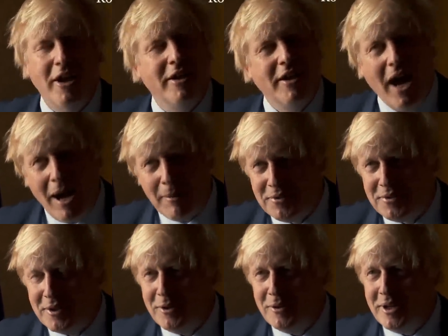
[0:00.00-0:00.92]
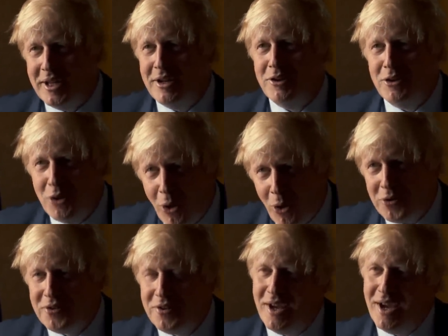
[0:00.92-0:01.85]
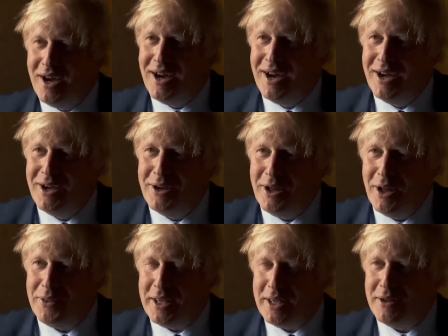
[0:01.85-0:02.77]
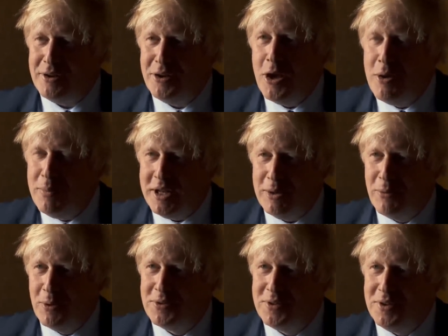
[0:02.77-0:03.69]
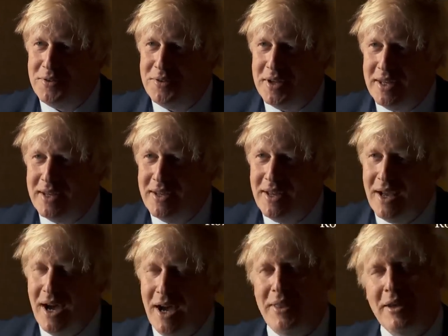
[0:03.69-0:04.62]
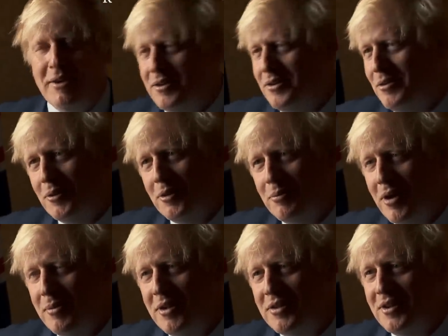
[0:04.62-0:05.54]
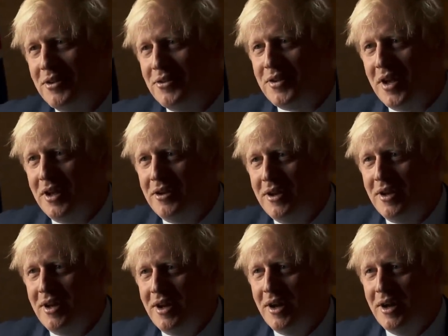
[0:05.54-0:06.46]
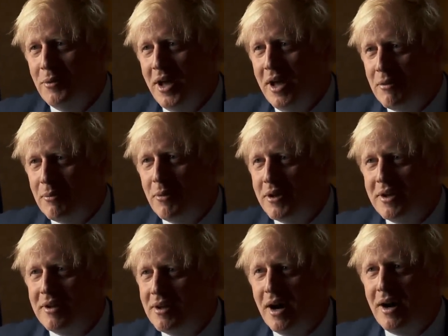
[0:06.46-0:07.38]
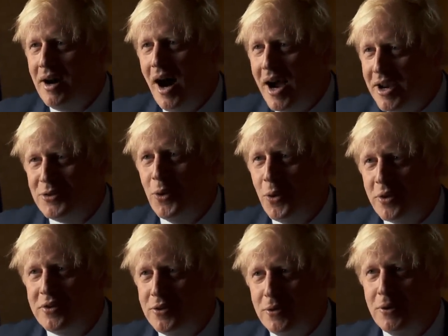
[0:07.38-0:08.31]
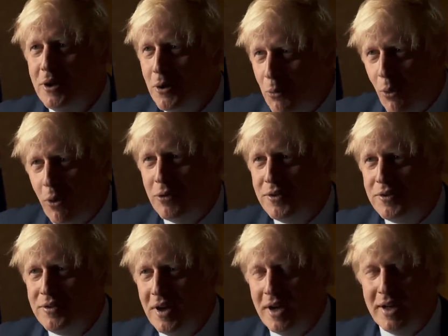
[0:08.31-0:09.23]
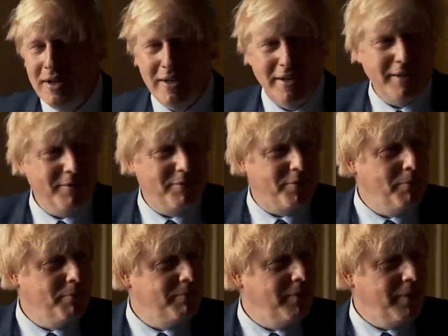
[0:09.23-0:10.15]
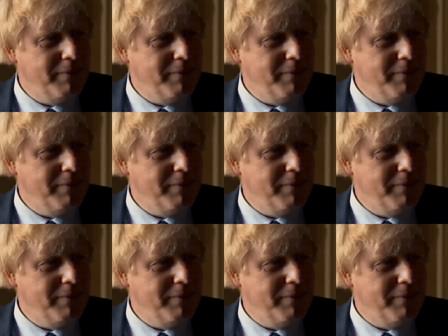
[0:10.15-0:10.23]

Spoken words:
No, absolutely not. I think nobody wants to see. I think is what the Prime Minister has said, and what everybody I talk to wants from